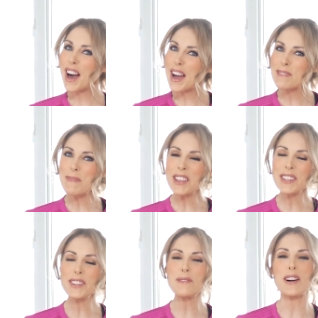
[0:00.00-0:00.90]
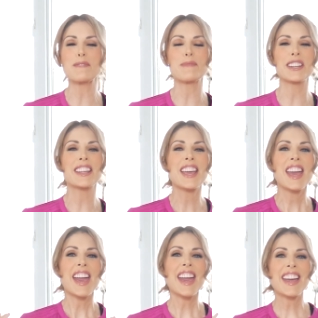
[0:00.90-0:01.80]
I'm Melanie Wildman
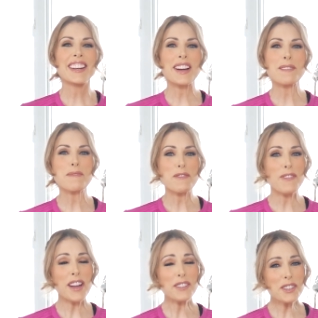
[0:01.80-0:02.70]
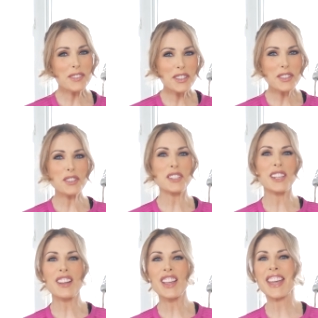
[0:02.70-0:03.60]
and I'm the founder of
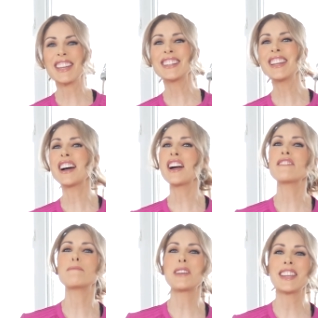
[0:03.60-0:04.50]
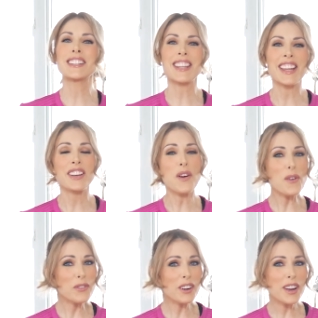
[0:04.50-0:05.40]
Nutracelle, and I've maintained
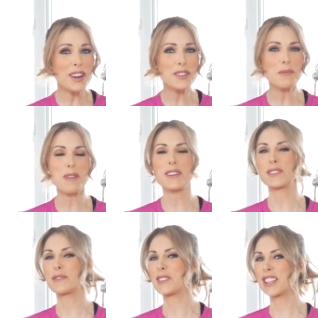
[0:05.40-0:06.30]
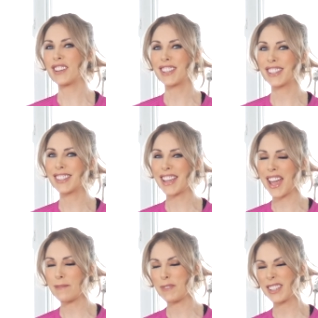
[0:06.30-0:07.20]
over 100 pounds of weight loss since I
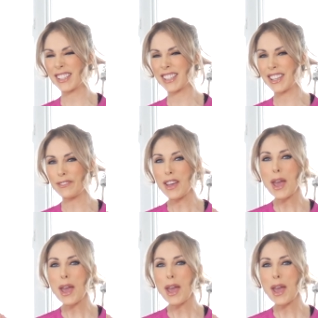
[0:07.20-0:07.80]
had my sleeve